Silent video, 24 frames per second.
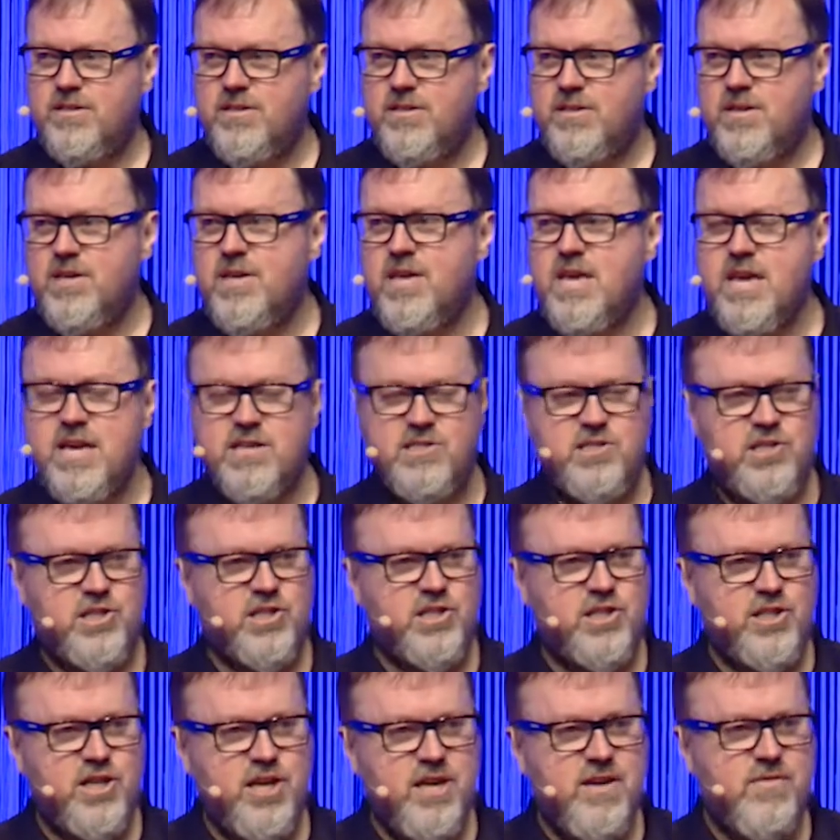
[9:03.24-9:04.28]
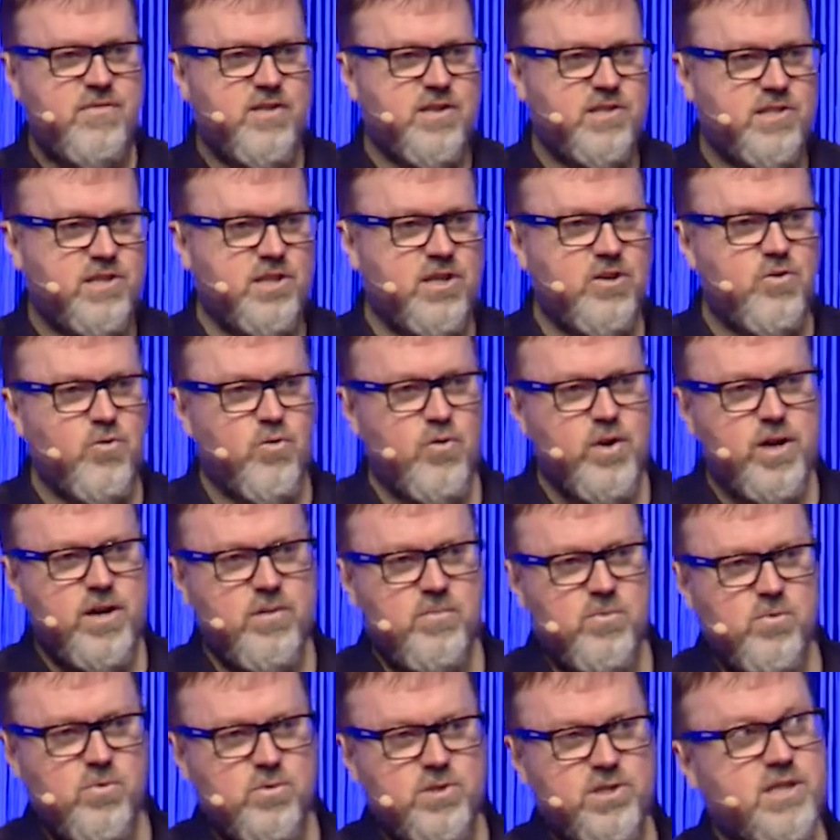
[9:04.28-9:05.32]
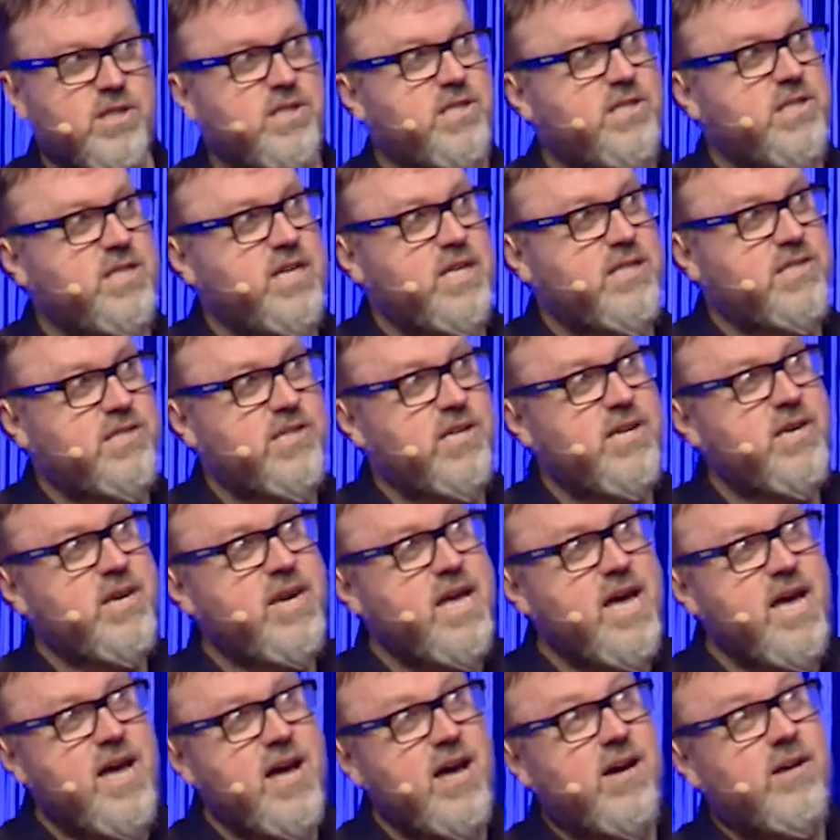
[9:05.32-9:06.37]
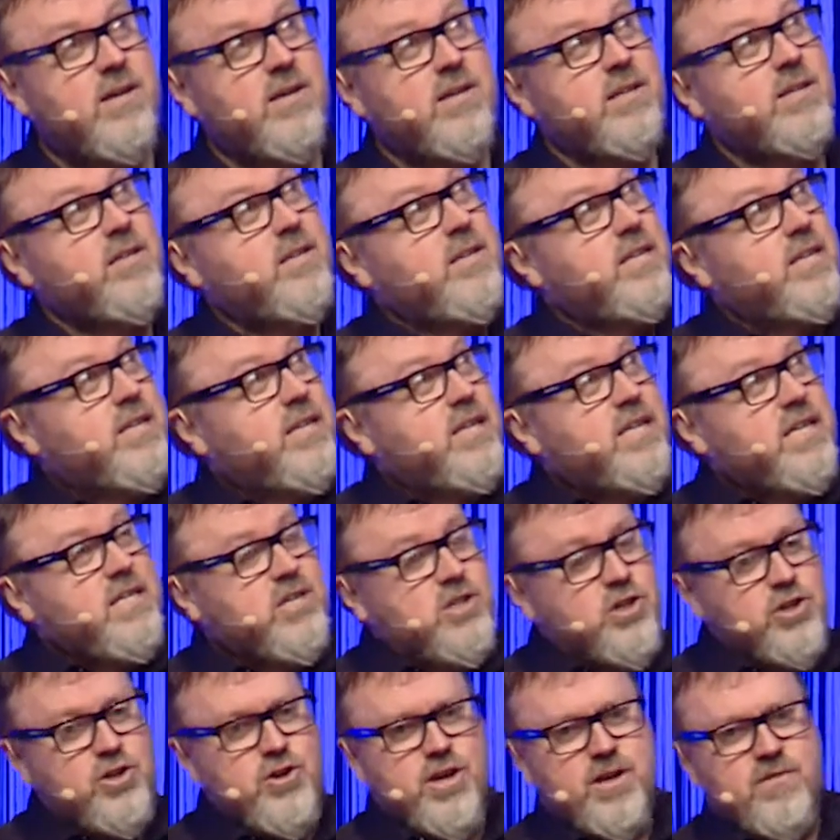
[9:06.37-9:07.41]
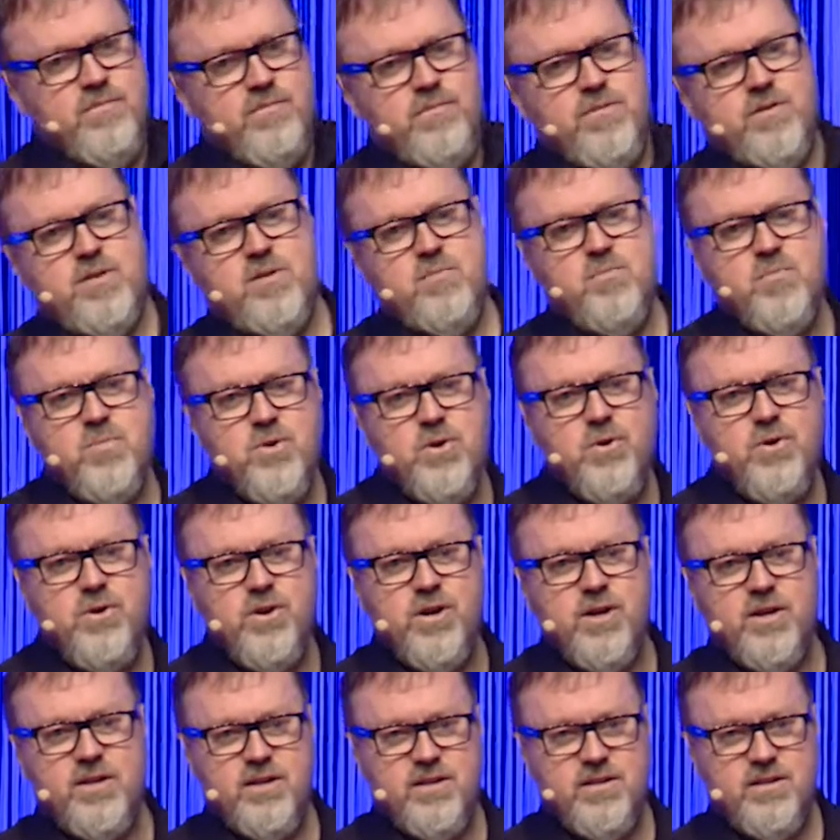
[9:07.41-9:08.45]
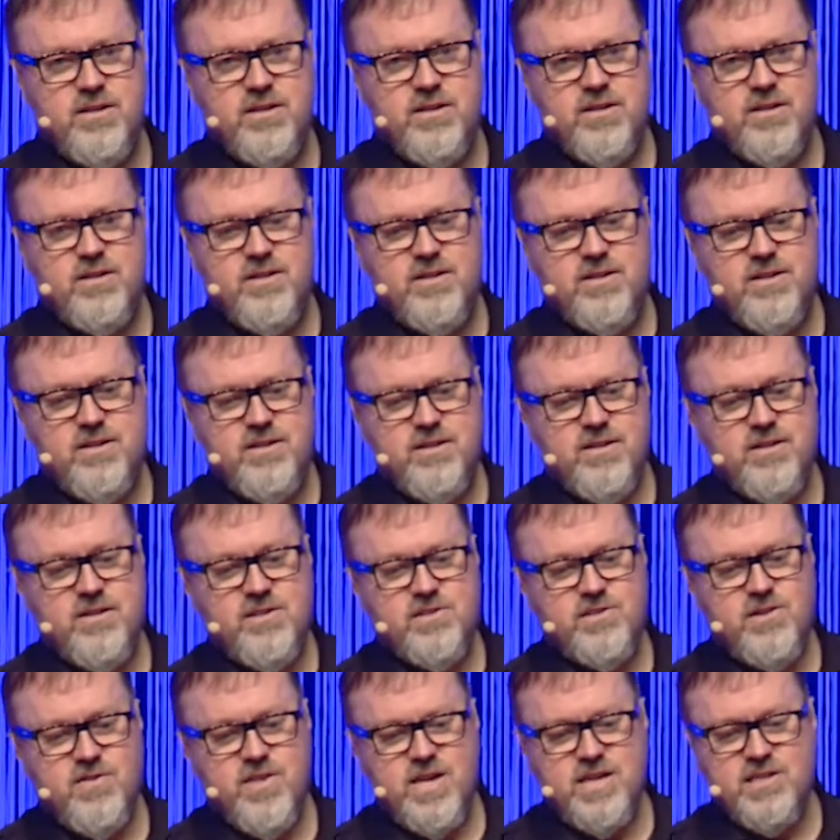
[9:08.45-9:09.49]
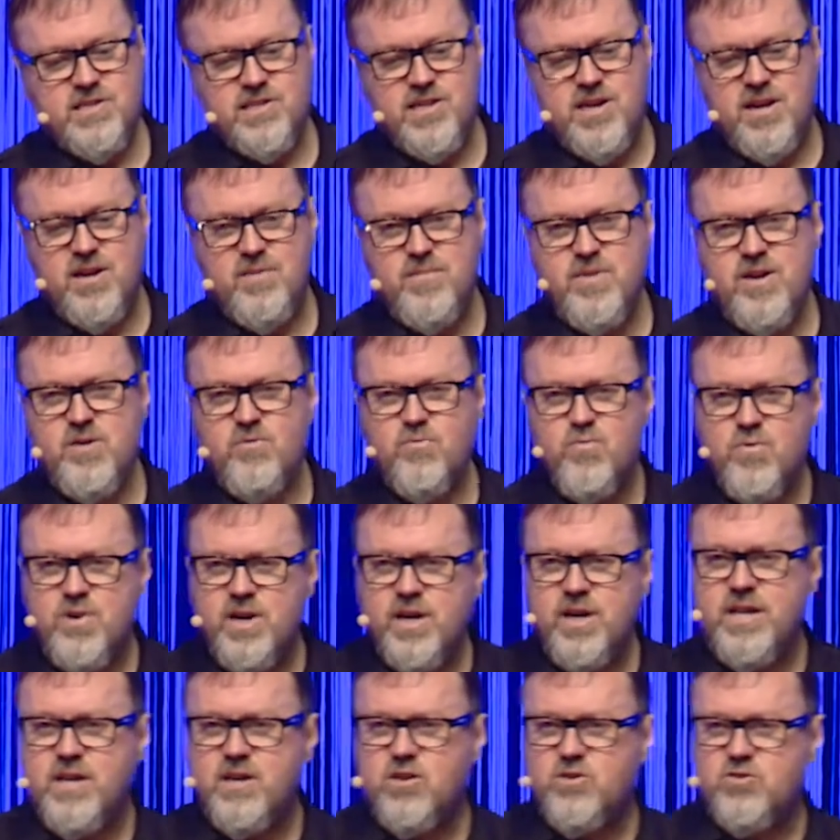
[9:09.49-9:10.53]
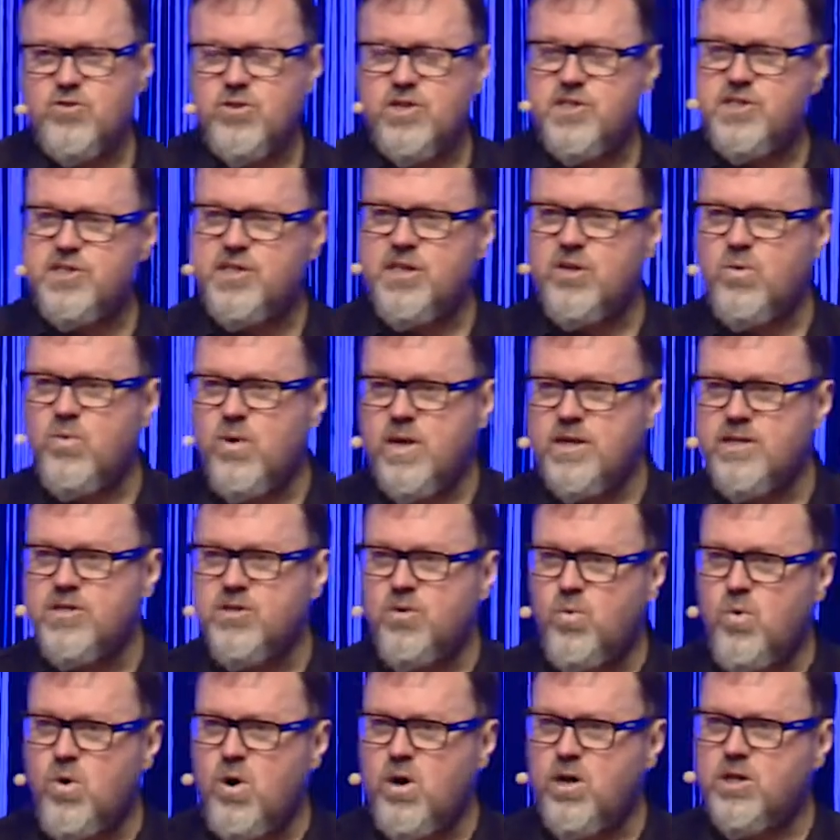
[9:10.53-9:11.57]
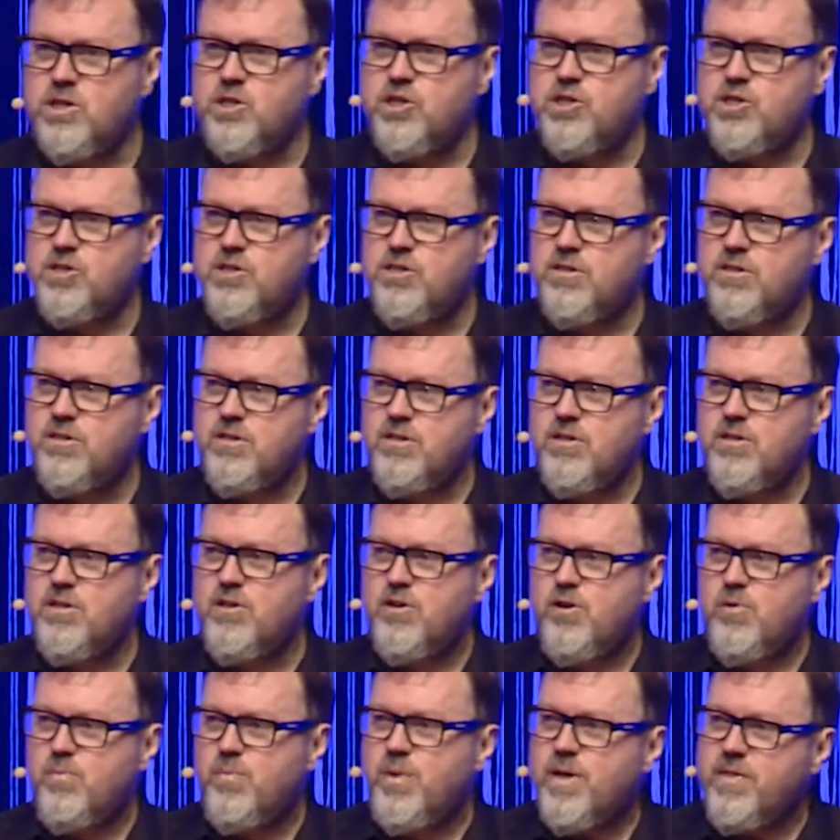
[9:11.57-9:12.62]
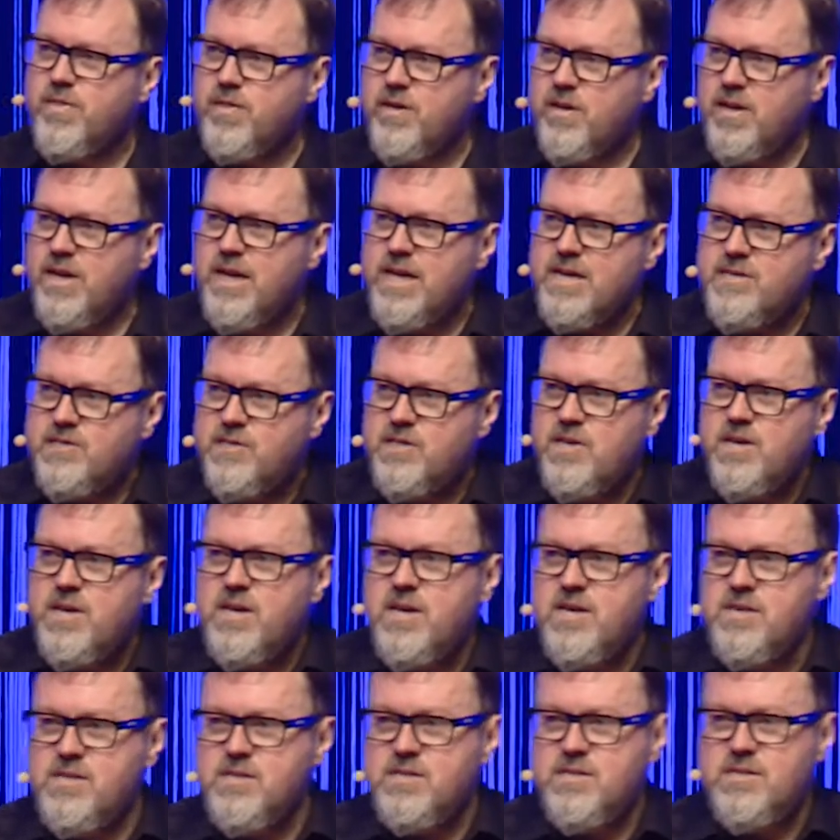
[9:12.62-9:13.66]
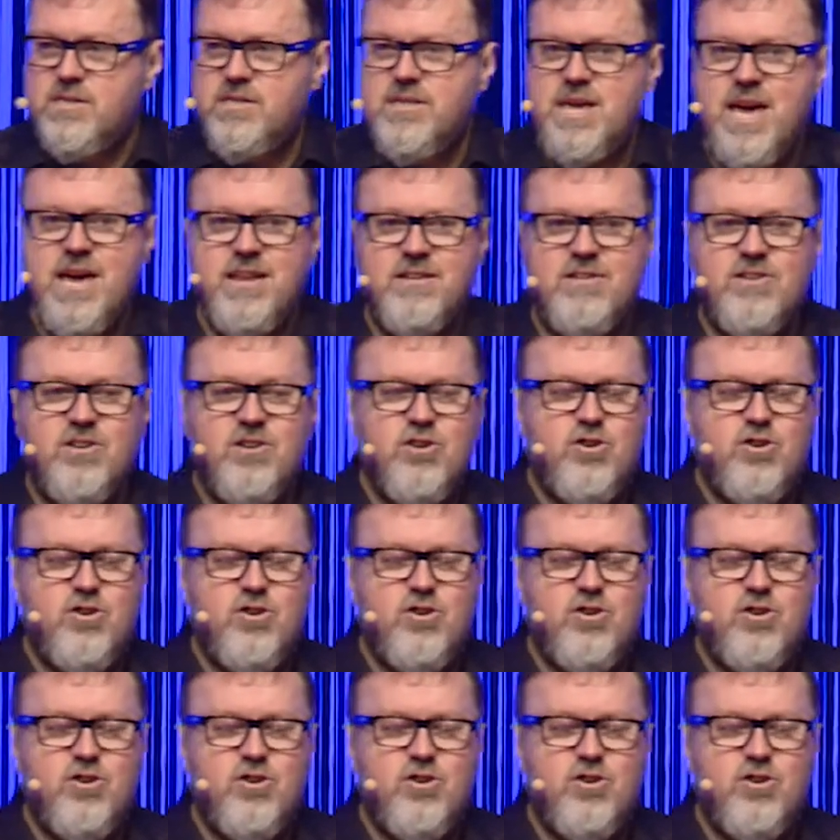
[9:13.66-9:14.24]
he has achieved this incredible success, and now he's shooting for the moon. So that's going to be a really interesting one to watch. But the lesson is that